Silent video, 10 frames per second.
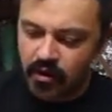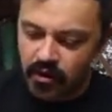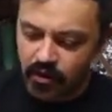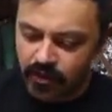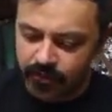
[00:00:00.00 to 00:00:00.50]

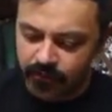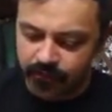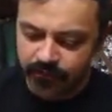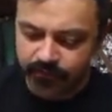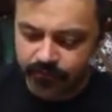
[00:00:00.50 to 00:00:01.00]

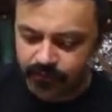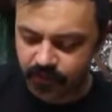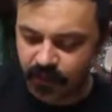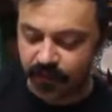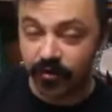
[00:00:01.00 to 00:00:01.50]

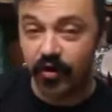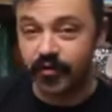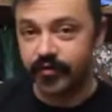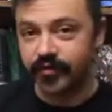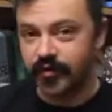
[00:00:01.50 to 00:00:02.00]
And the
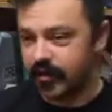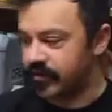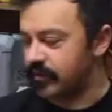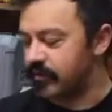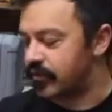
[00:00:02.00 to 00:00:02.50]
collar is not going
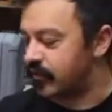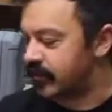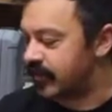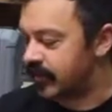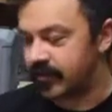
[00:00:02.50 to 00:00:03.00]
to move
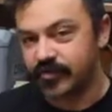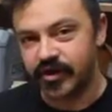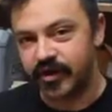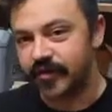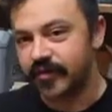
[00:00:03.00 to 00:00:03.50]
until this
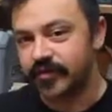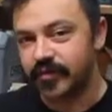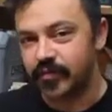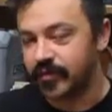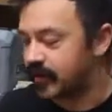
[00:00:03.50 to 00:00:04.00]
channel is
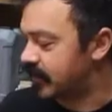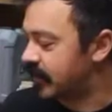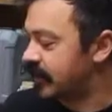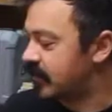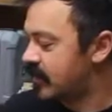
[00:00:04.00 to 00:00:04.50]

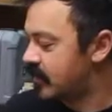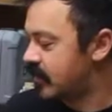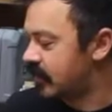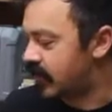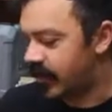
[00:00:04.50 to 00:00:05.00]
completely
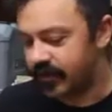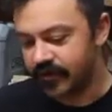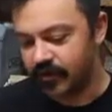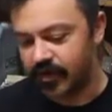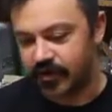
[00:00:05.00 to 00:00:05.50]
cut, this
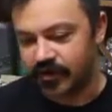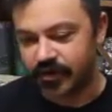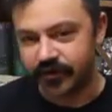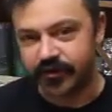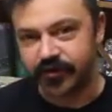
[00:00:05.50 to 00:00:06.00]
binding
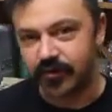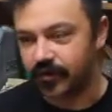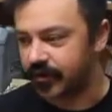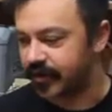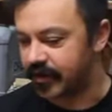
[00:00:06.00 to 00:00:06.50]
channel is
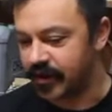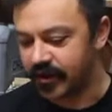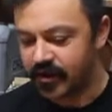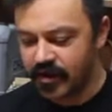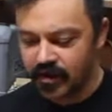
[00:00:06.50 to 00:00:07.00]
completely cut.
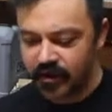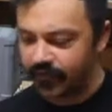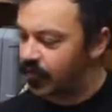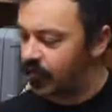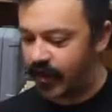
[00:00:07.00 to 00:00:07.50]
If
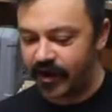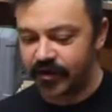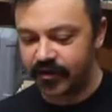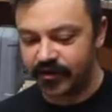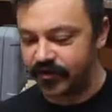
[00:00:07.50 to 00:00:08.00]
your back
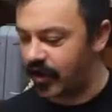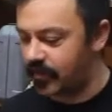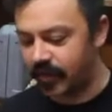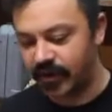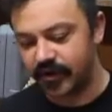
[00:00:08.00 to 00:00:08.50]
and your top
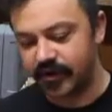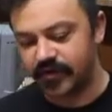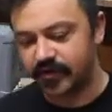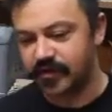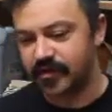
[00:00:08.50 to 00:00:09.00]
bindings
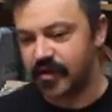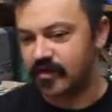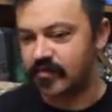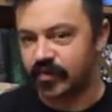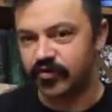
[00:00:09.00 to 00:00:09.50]
are the same,
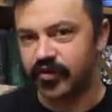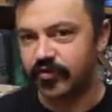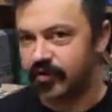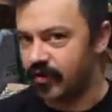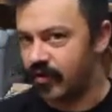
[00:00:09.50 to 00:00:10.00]
and they
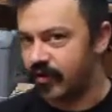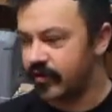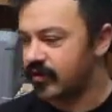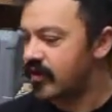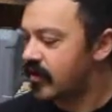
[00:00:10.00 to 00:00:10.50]
generally are,
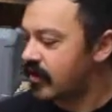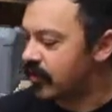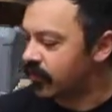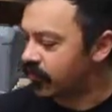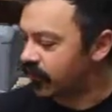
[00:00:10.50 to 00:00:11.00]

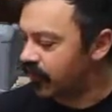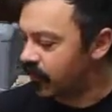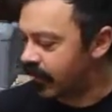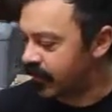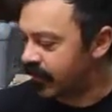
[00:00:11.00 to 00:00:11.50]
you're going to
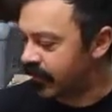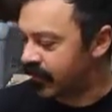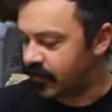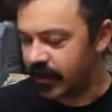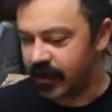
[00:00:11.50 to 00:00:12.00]
want to cut the
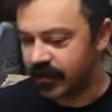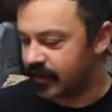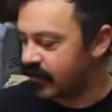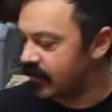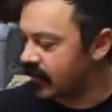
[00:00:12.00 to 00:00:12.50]
back
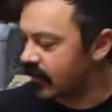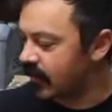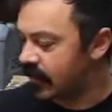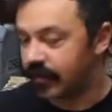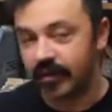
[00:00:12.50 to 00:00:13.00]

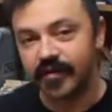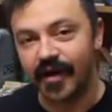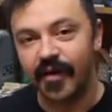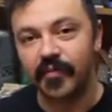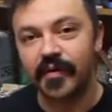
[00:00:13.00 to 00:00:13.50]
and the
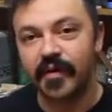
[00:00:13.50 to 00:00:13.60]
top